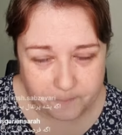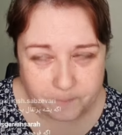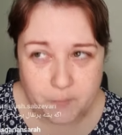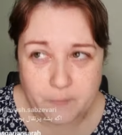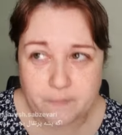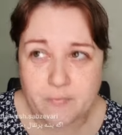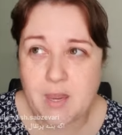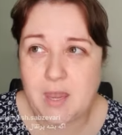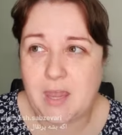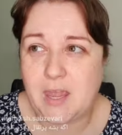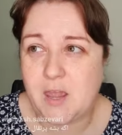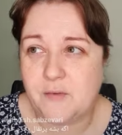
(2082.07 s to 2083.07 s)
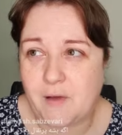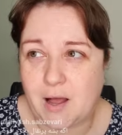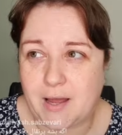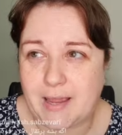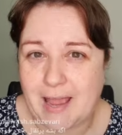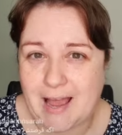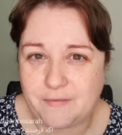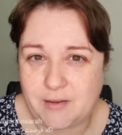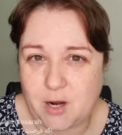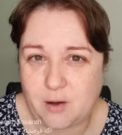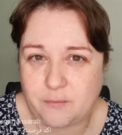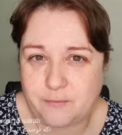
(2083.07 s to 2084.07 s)
if I have enough
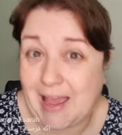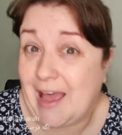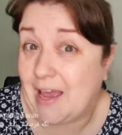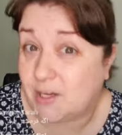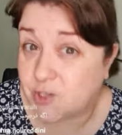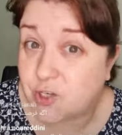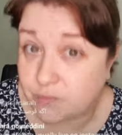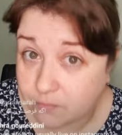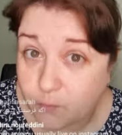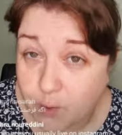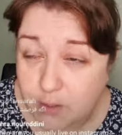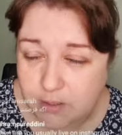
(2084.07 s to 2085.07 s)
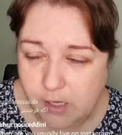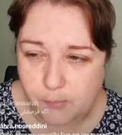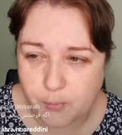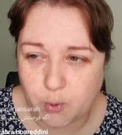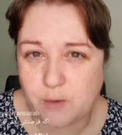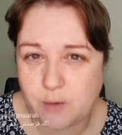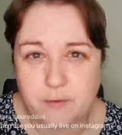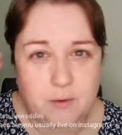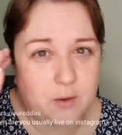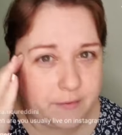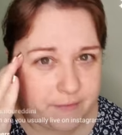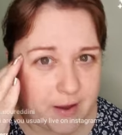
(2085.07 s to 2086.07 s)
cash, for example, if I've
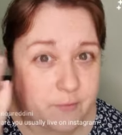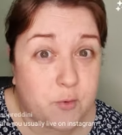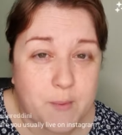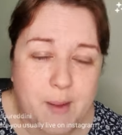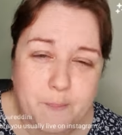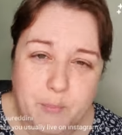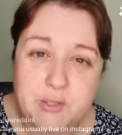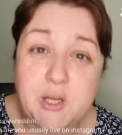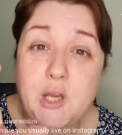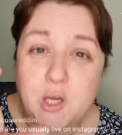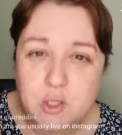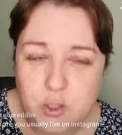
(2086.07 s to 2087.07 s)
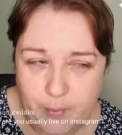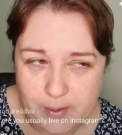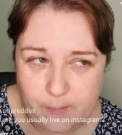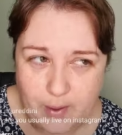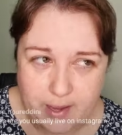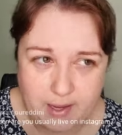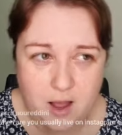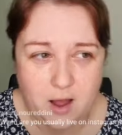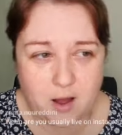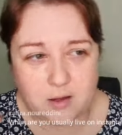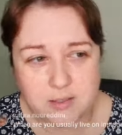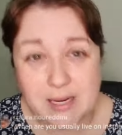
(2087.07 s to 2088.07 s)
remembered to bring my card,
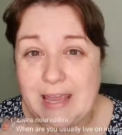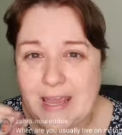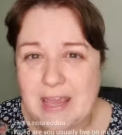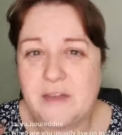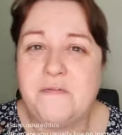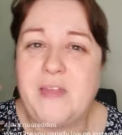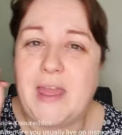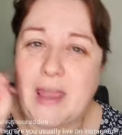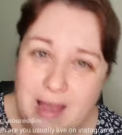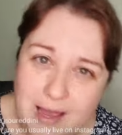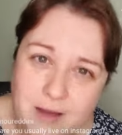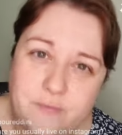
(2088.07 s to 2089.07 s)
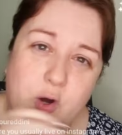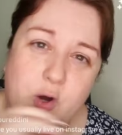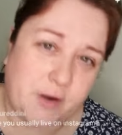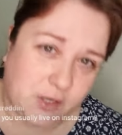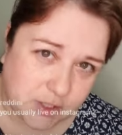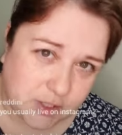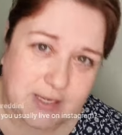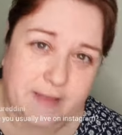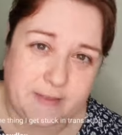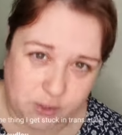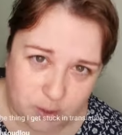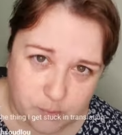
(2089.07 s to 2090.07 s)
if they have oranges at the
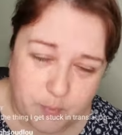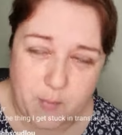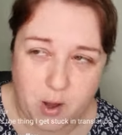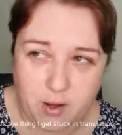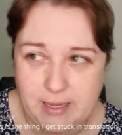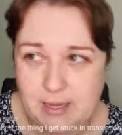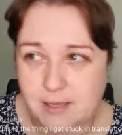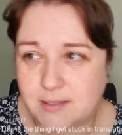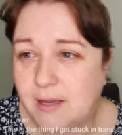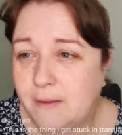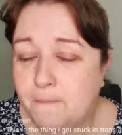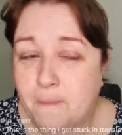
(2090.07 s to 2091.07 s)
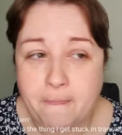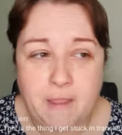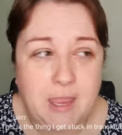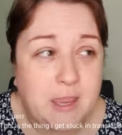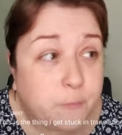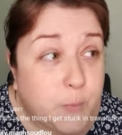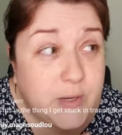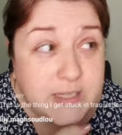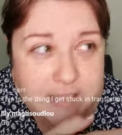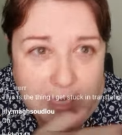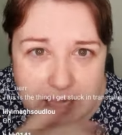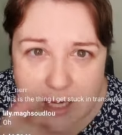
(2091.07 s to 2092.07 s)
supermarket, if we see a
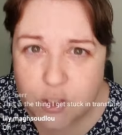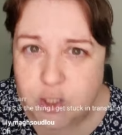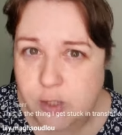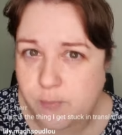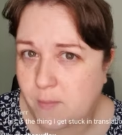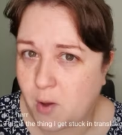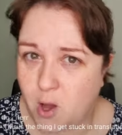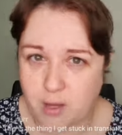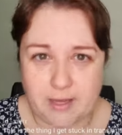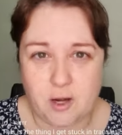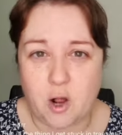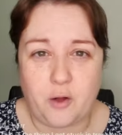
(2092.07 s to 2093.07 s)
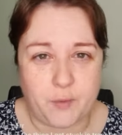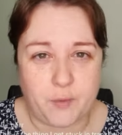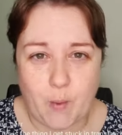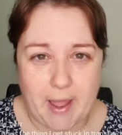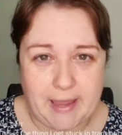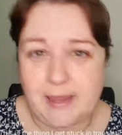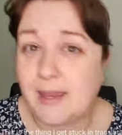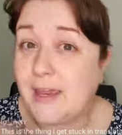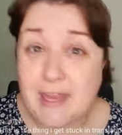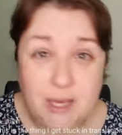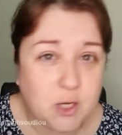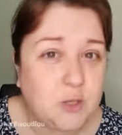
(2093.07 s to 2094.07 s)
supermarket on the way, it could
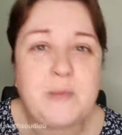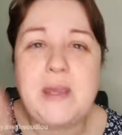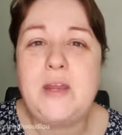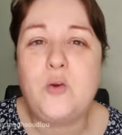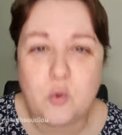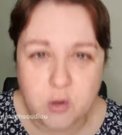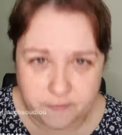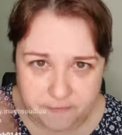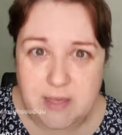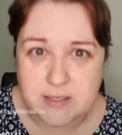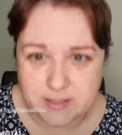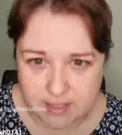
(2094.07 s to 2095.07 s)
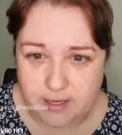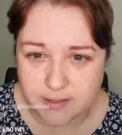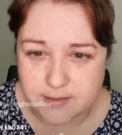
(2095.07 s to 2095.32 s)
mean all of these things, yeah?